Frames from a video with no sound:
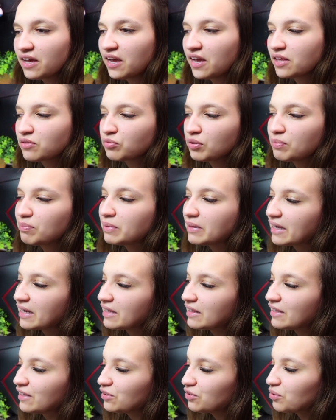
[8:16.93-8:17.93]
and we
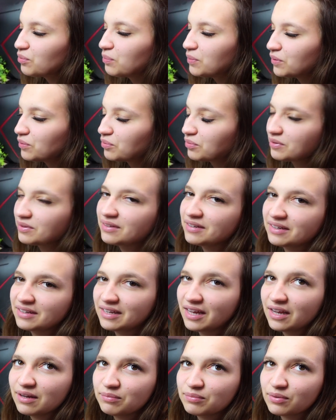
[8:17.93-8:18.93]
played a little bit with the
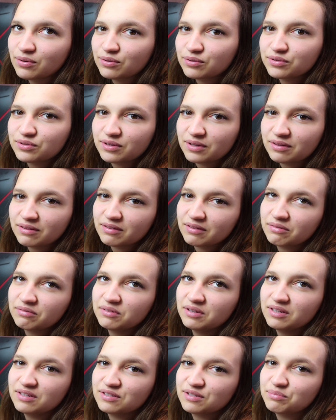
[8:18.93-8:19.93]
cables and
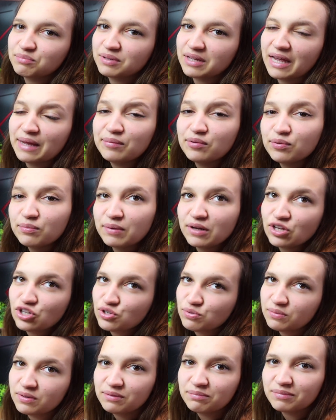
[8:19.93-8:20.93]
did some cable
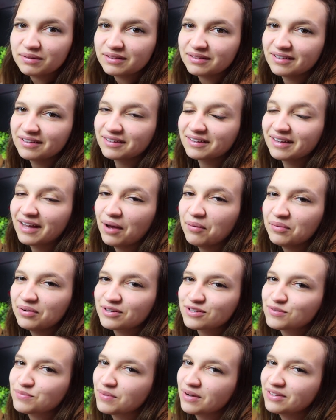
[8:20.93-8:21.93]
management, but the
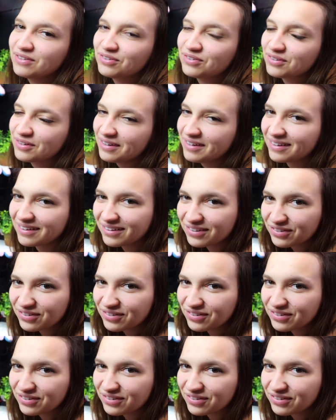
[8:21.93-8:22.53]
camera's battery,